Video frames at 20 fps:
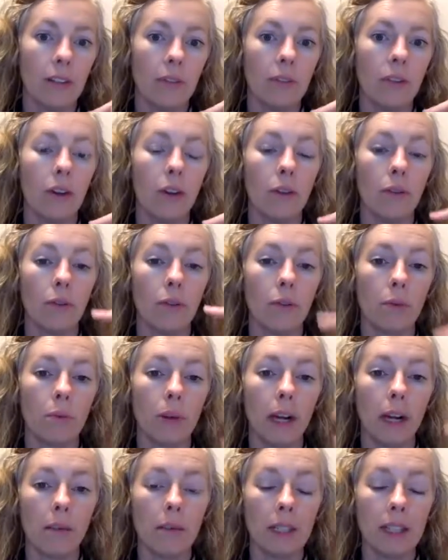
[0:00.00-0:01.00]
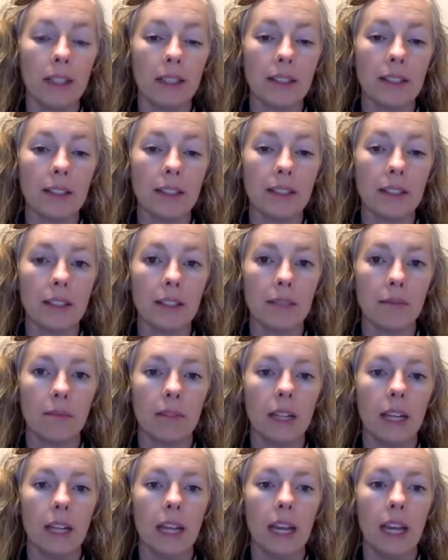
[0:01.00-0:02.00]
of overwhelming the
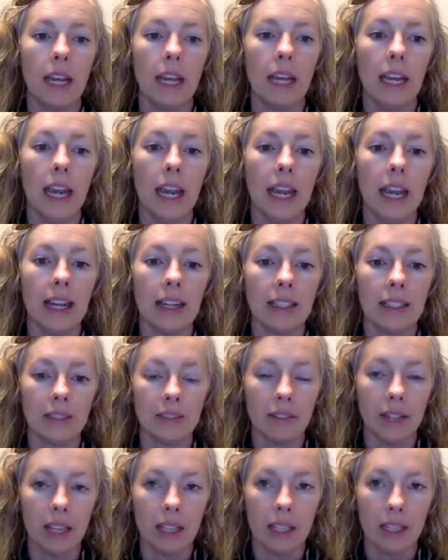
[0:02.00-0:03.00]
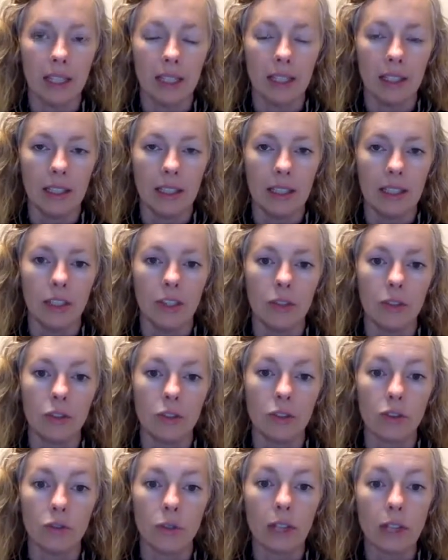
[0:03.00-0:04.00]
system and activating your
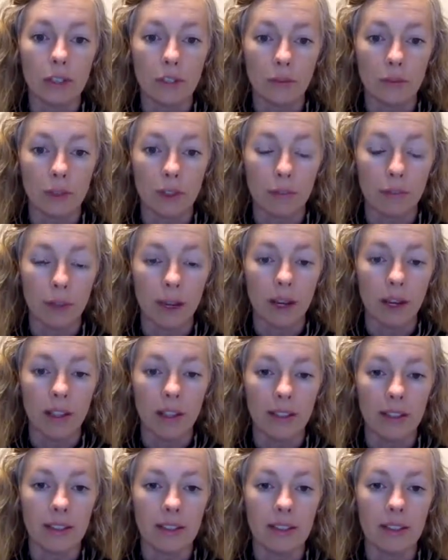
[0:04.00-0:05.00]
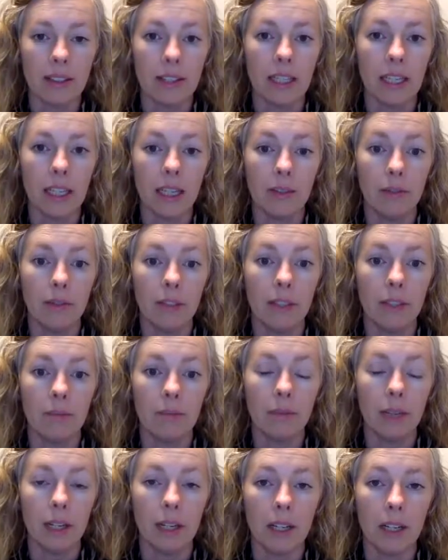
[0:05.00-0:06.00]
stress response
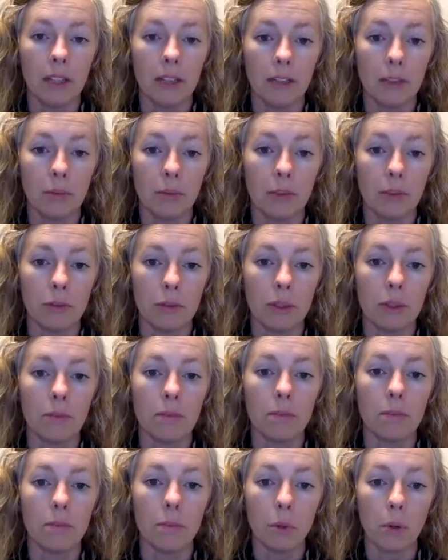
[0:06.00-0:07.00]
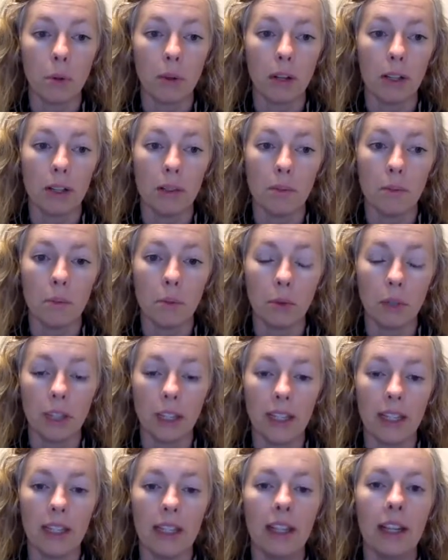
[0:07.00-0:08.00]
so much more in the
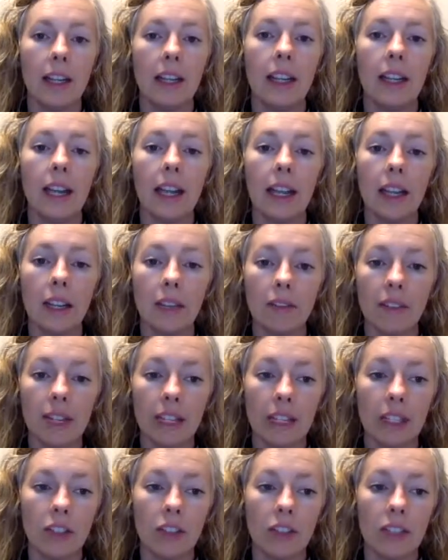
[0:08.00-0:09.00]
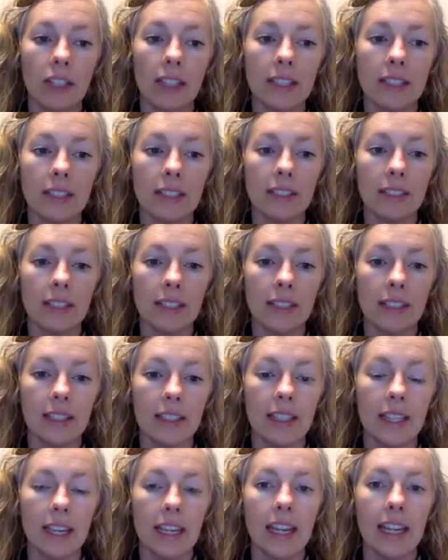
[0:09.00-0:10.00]
morning, elevating your
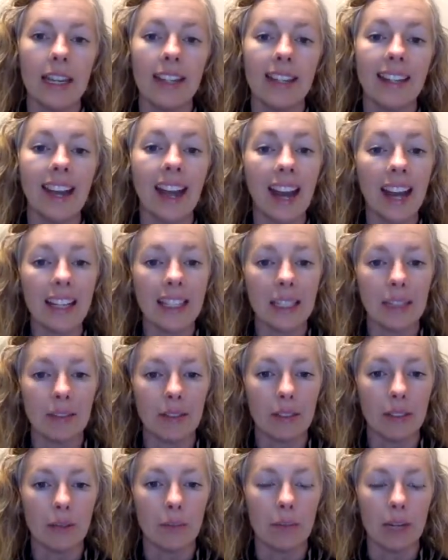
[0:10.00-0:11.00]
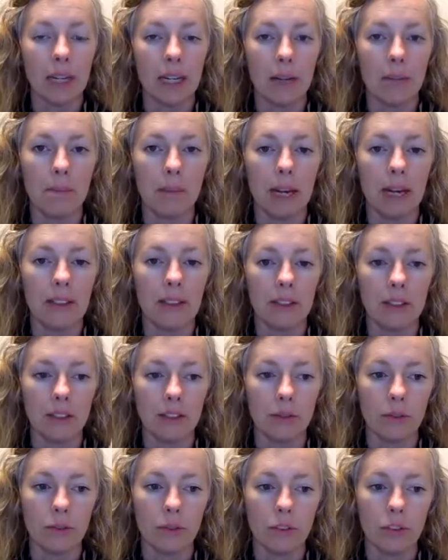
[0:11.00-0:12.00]
insulin and not giving your body
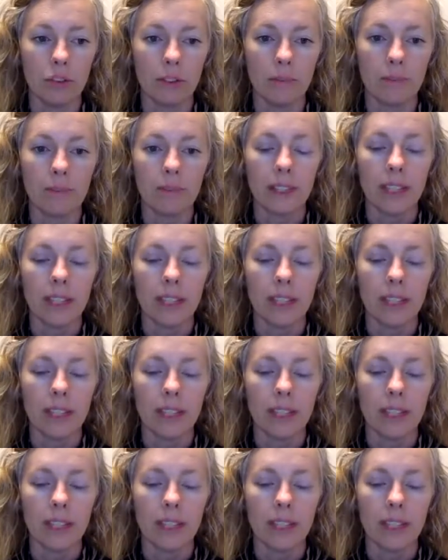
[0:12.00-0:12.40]
balanced nutrition.